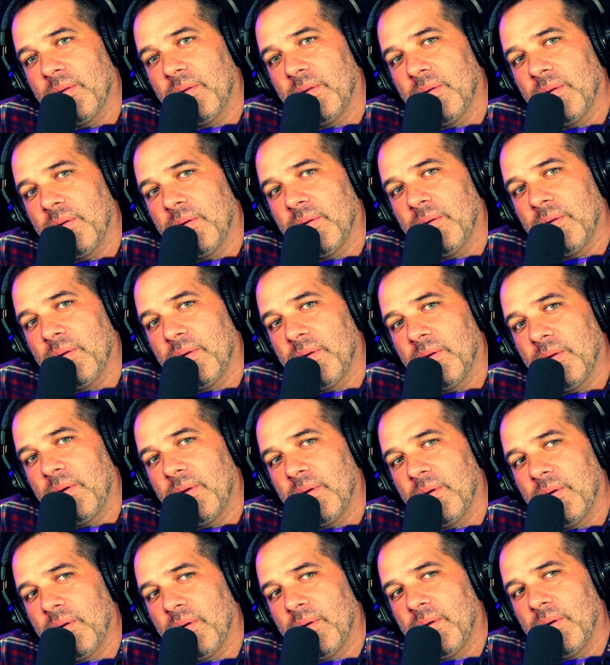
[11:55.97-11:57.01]
The
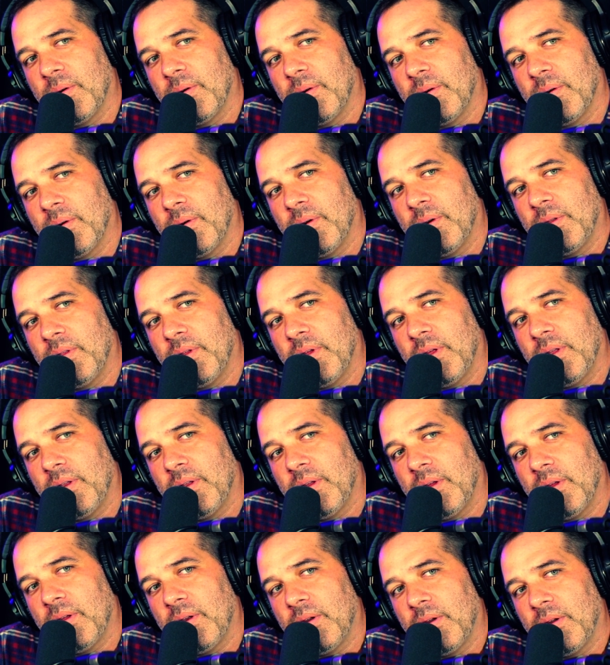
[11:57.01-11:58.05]
first time, and
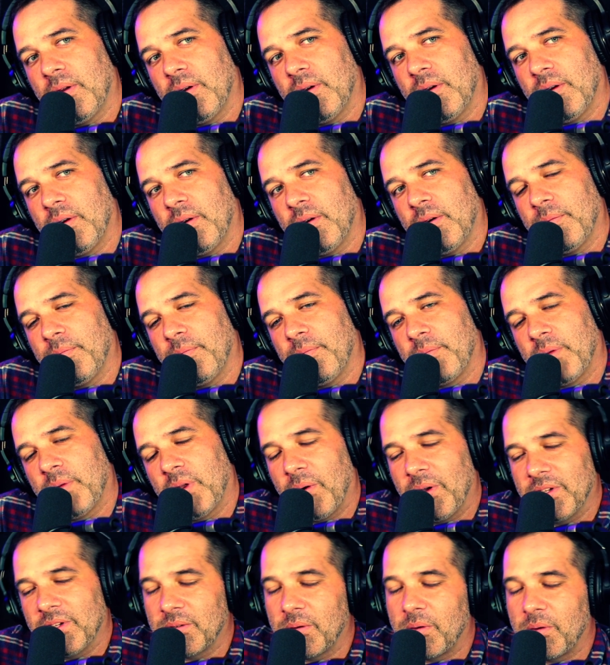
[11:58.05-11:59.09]
then you
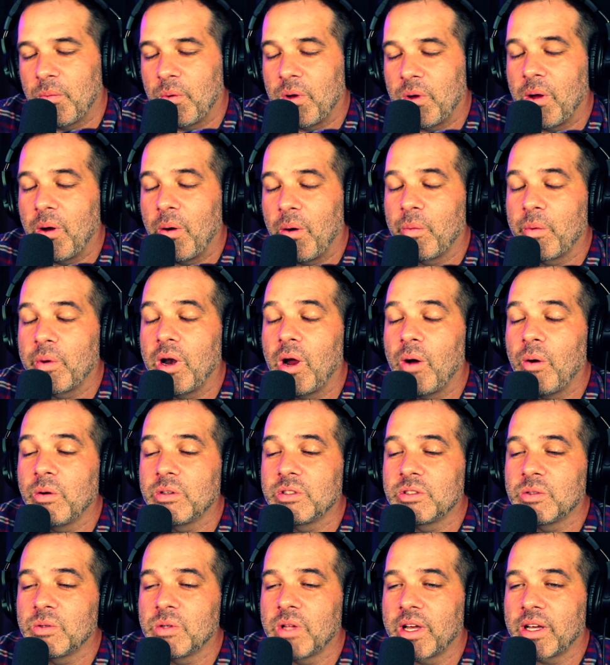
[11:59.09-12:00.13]
know, as we'd
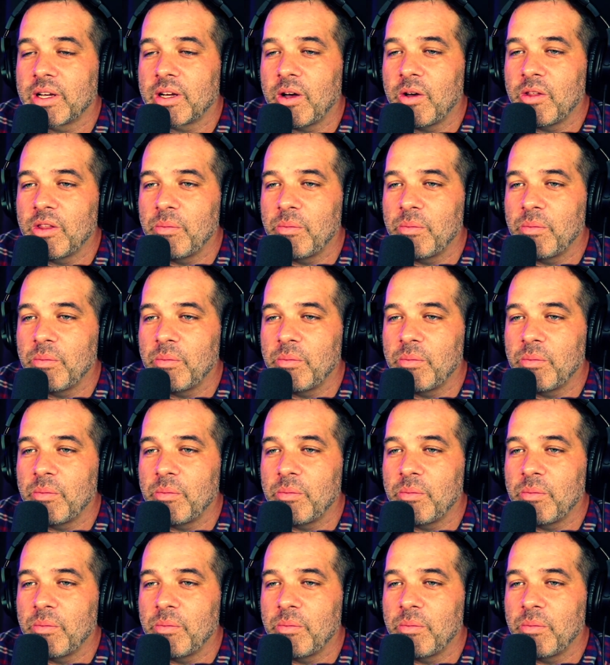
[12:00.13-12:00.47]
always do like, oh, the